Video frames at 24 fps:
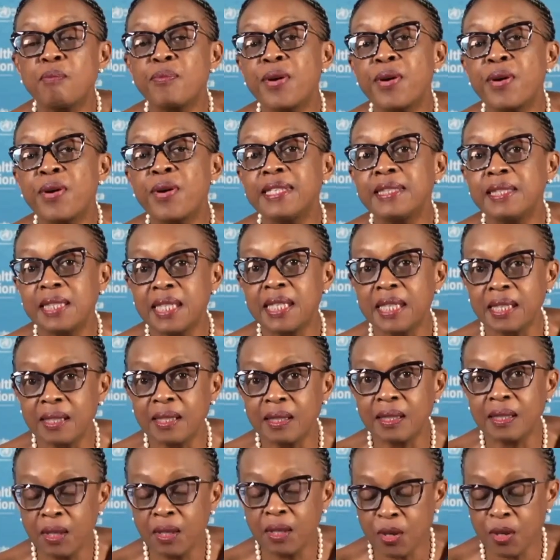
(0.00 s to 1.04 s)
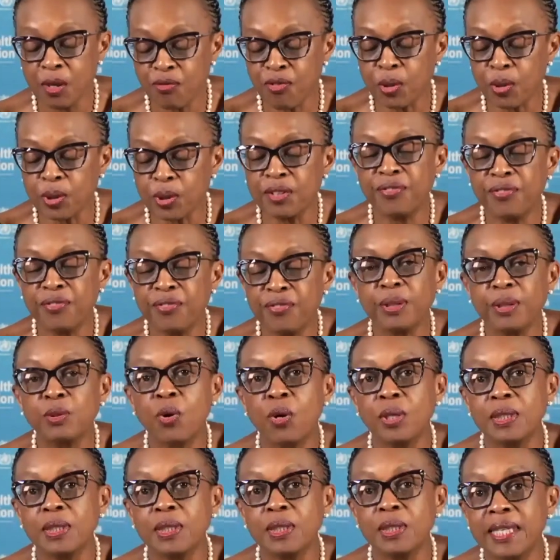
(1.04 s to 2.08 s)
pricing for
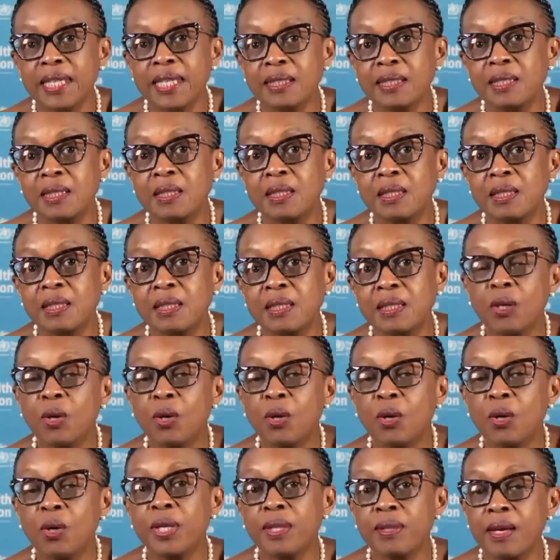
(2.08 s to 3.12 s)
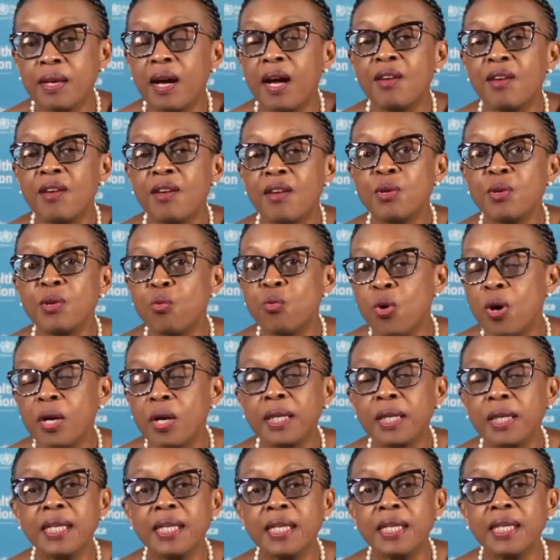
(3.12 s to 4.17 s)
different contexts, with Gavi
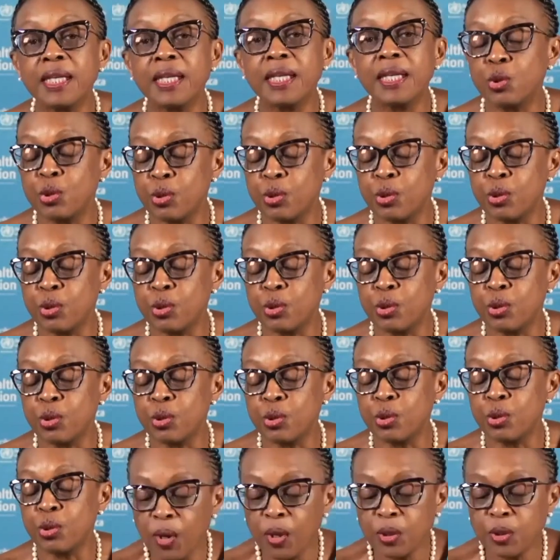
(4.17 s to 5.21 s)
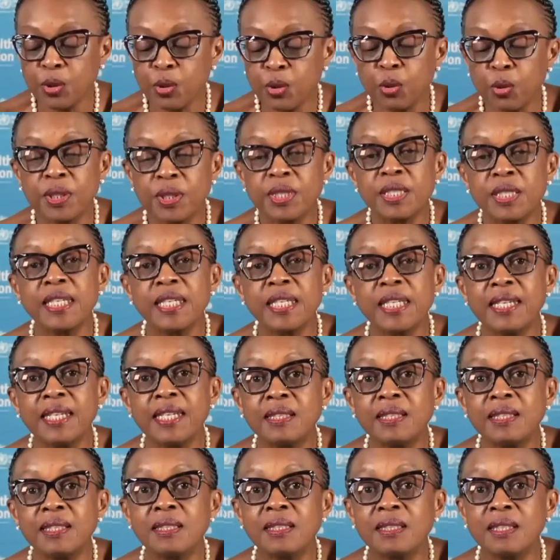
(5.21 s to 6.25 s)
working to
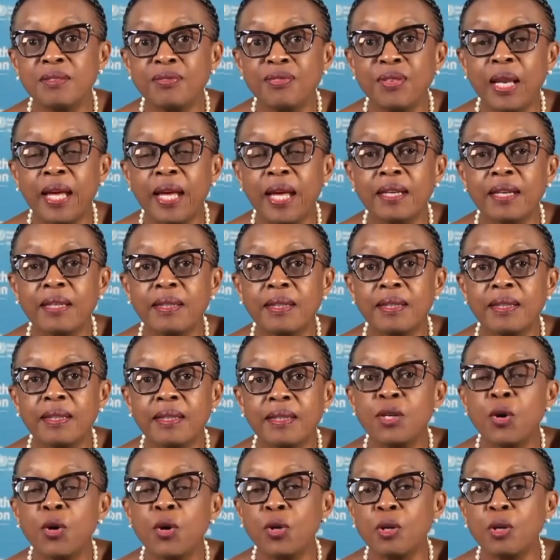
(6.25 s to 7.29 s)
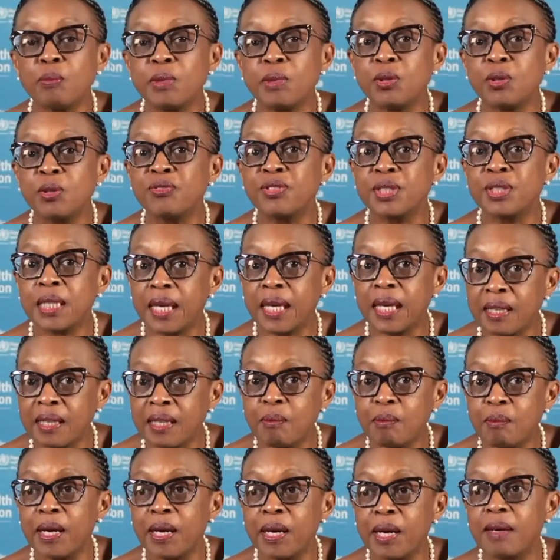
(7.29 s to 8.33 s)
create, if you like, the economies of
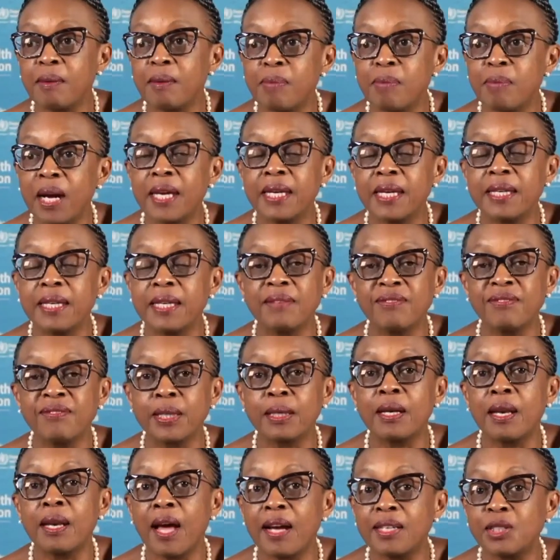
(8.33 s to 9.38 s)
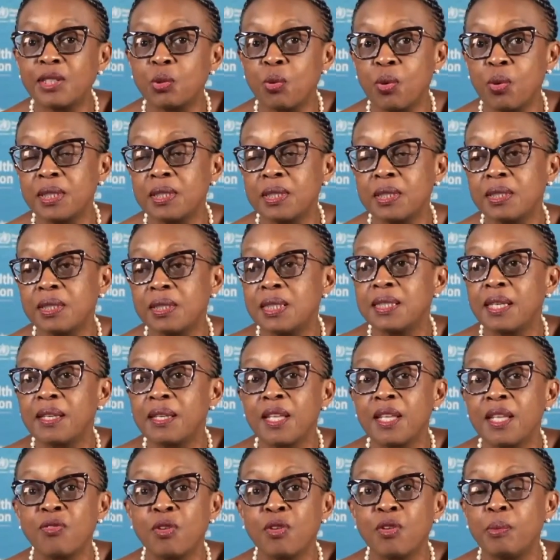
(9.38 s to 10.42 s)
scale by buying very large quantities
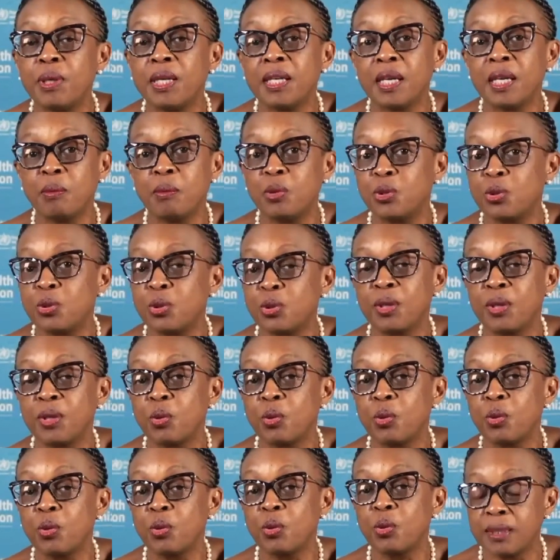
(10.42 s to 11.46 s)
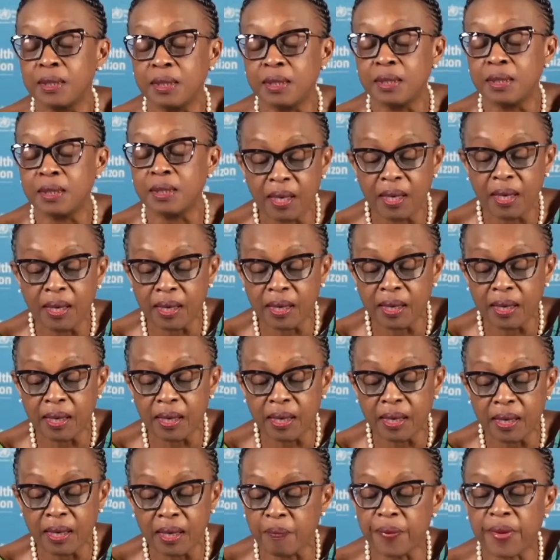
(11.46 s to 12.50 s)
and therefore being able to negotiate
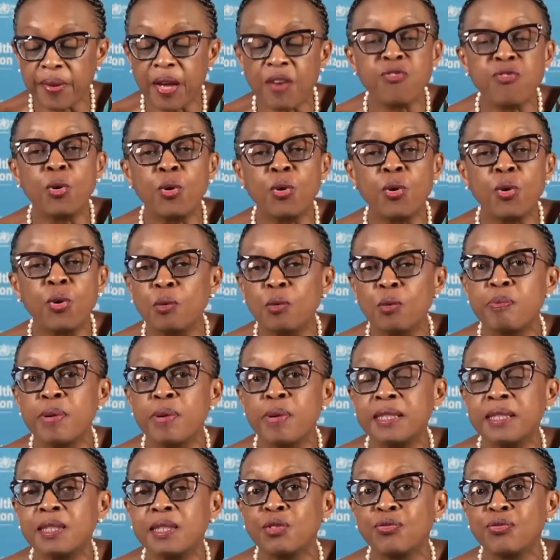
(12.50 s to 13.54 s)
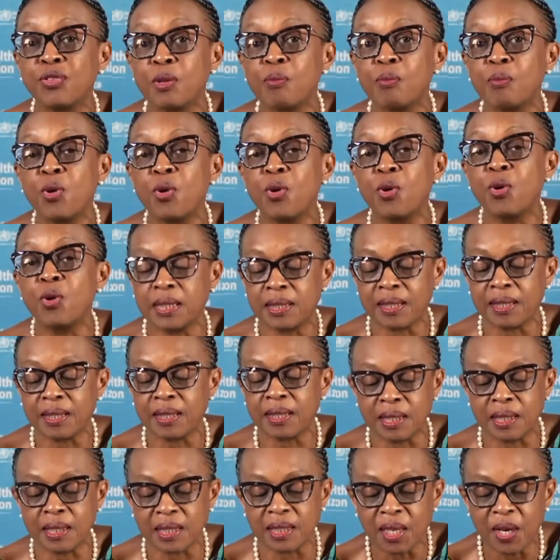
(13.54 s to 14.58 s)
affordable prices for the poorest
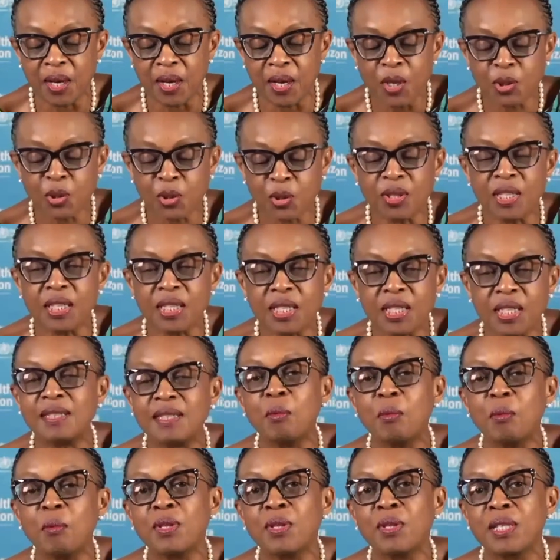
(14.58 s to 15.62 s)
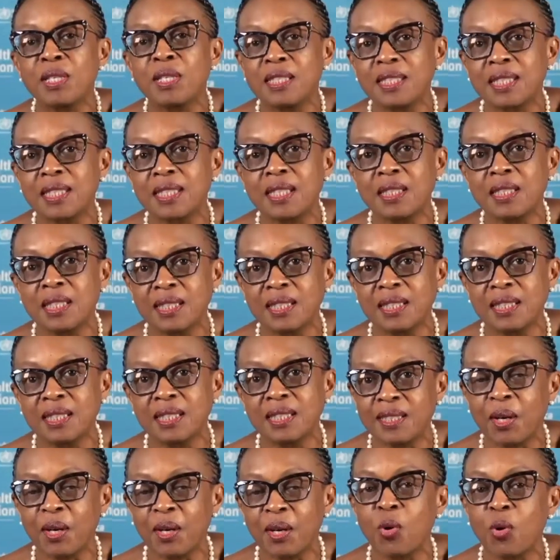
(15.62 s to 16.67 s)
countries. So these are some of the discussions
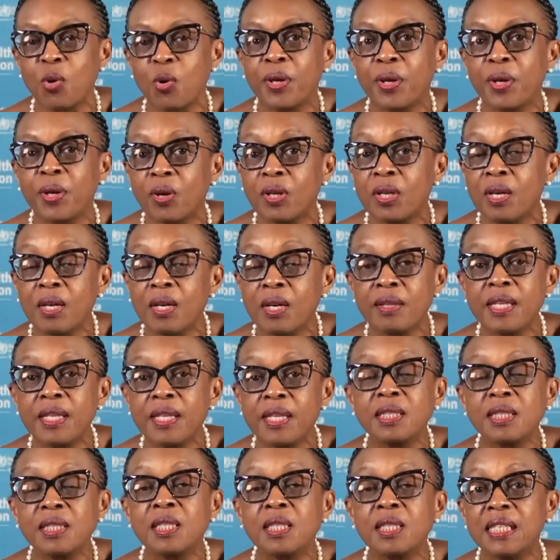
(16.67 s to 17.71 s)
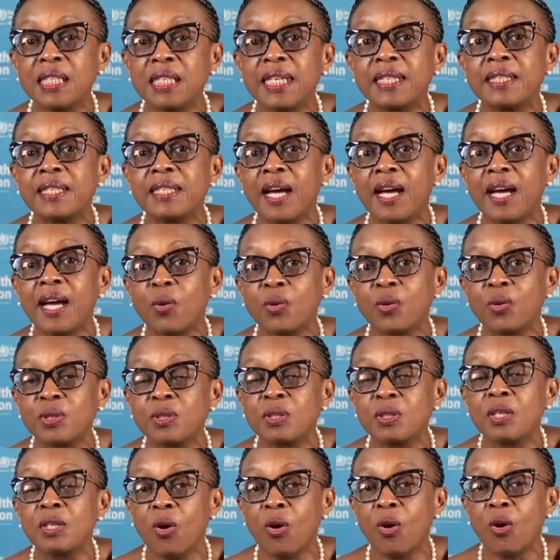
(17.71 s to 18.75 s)
that are going on. There is certainly a dialogue
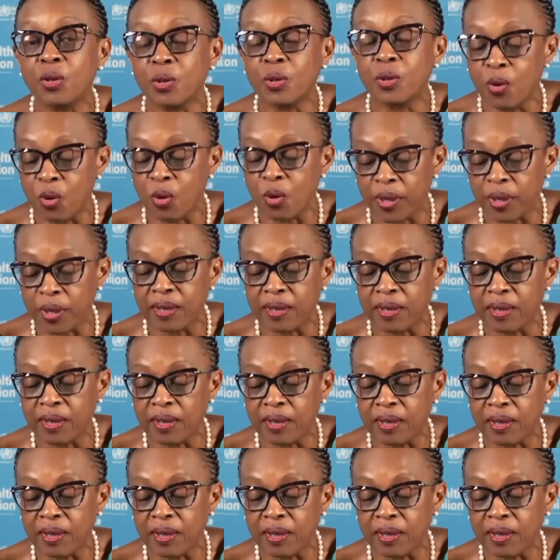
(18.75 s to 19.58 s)
still ongoing